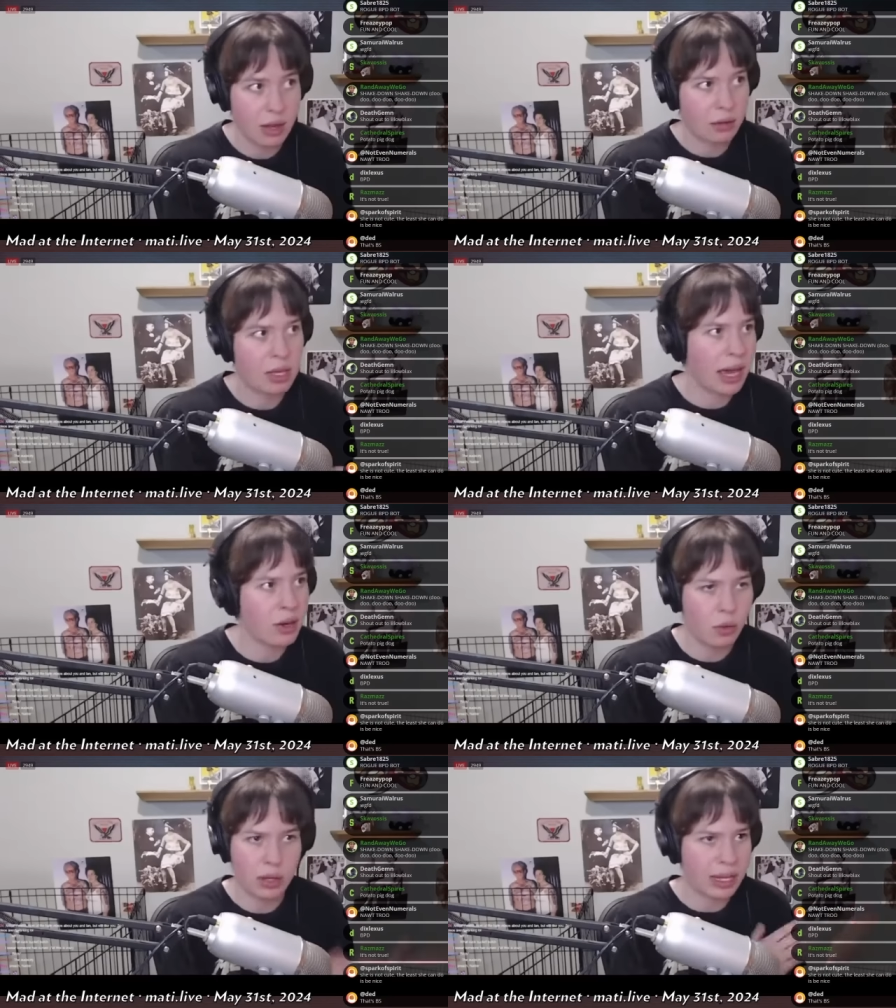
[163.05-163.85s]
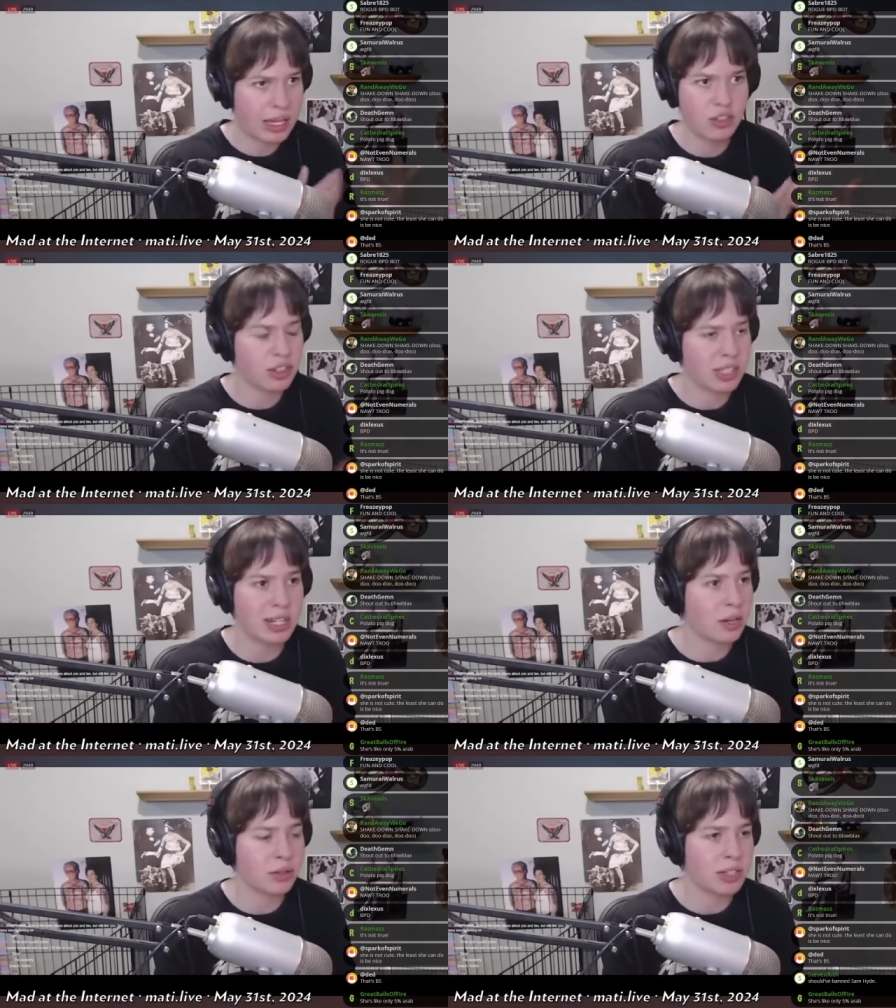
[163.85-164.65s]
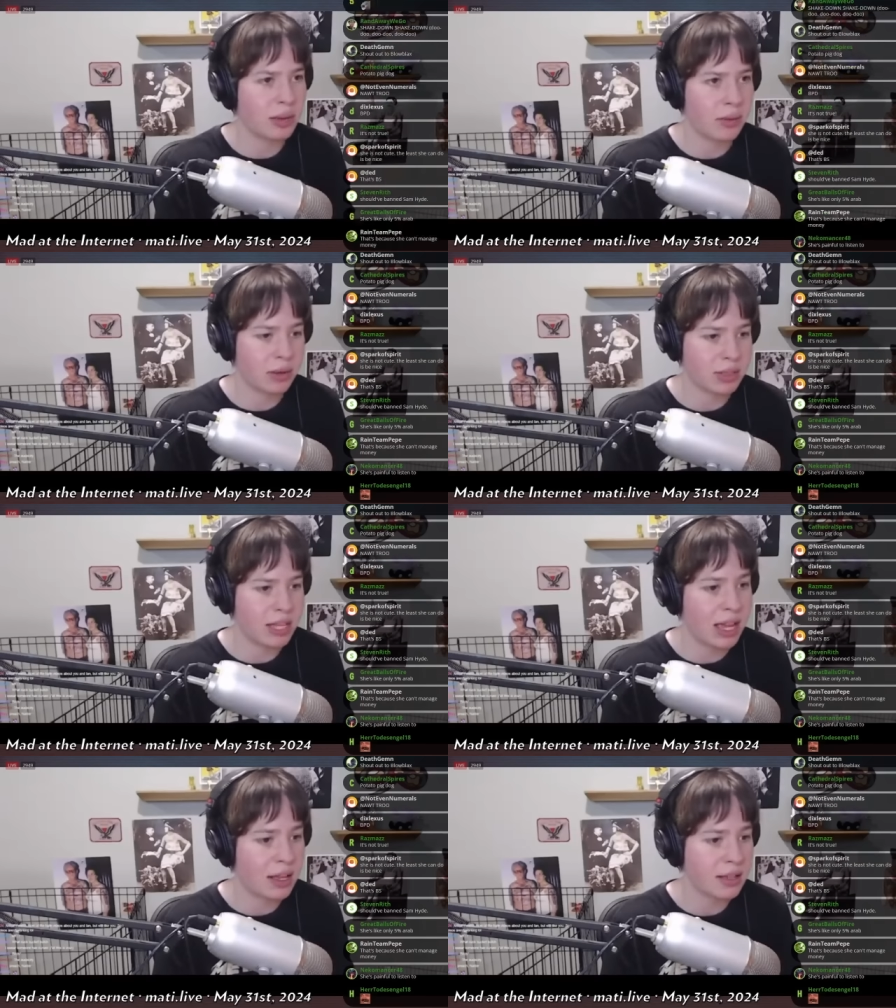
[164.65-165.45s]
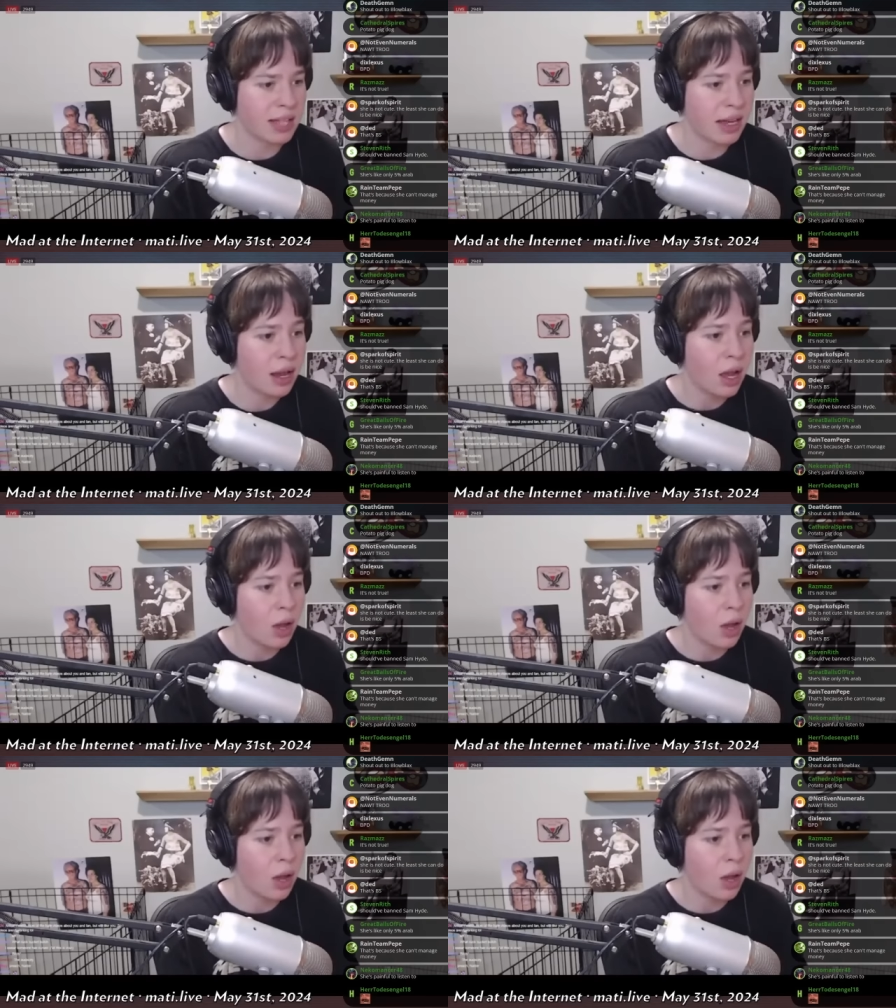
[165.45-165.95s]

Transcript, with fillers: again or like he just didn't understand what I was saying is that